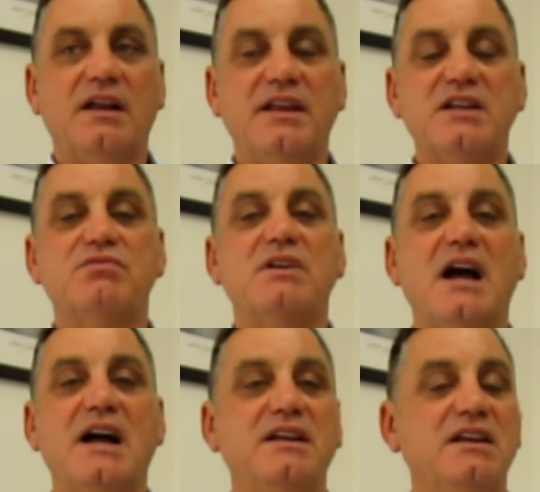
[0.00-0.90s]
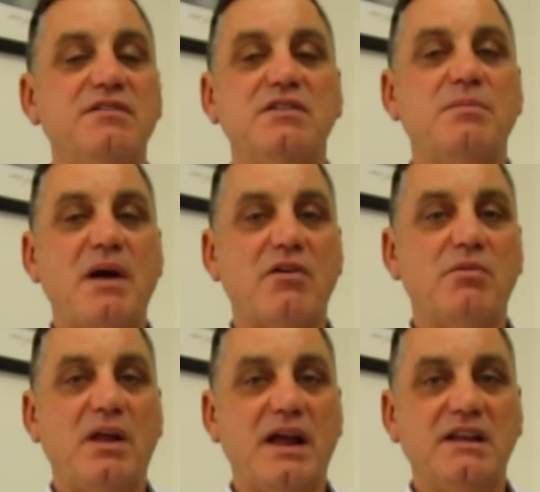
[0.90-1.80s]
That's regarding even the
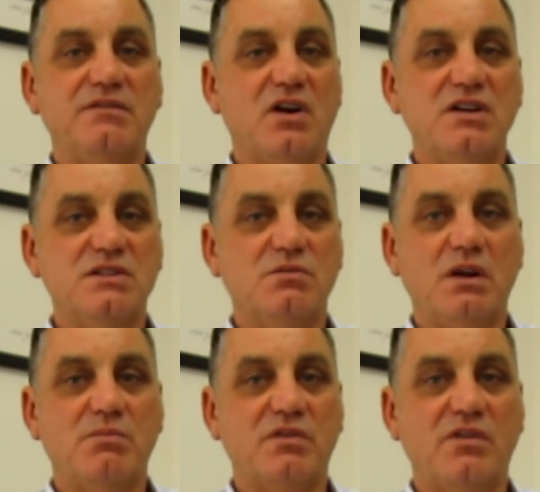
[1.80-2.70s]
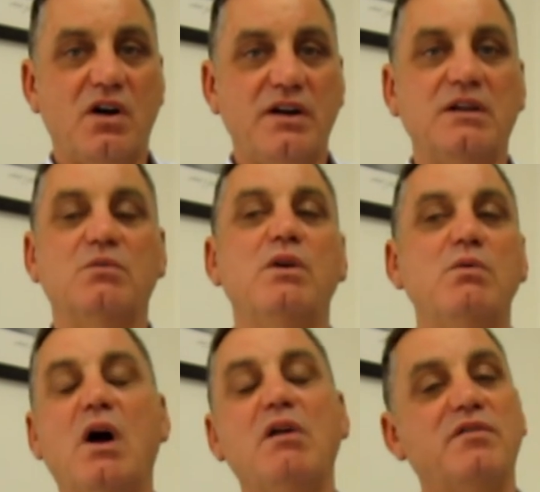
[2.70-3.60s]
paraplanning advice that we're providing. We
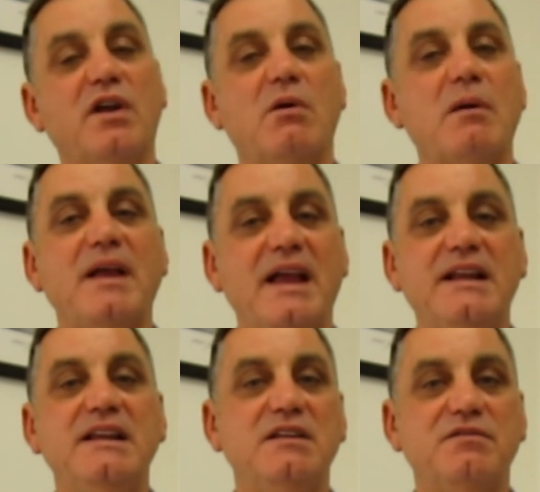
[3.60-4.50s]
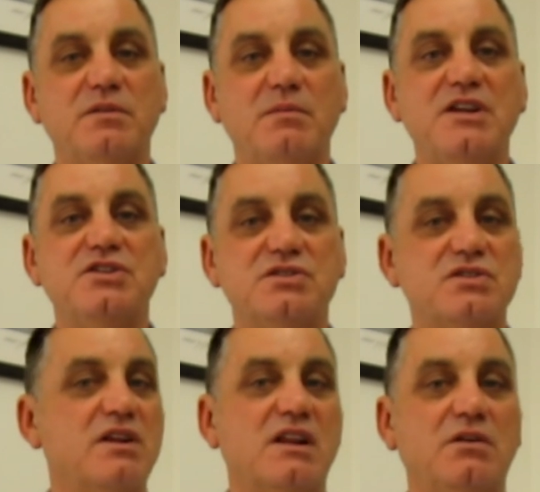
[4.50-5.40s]
won't follow up any information
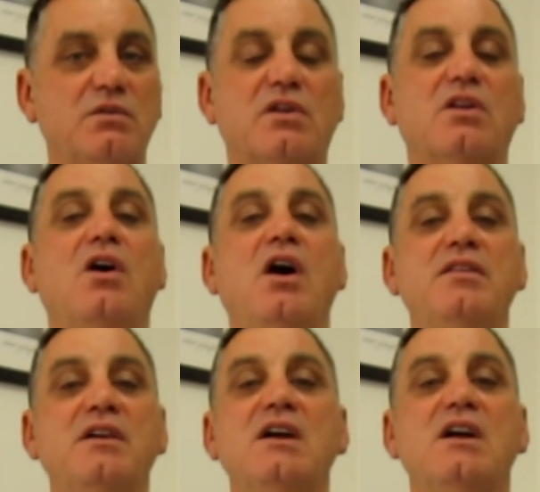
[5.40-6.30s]
directly with the client.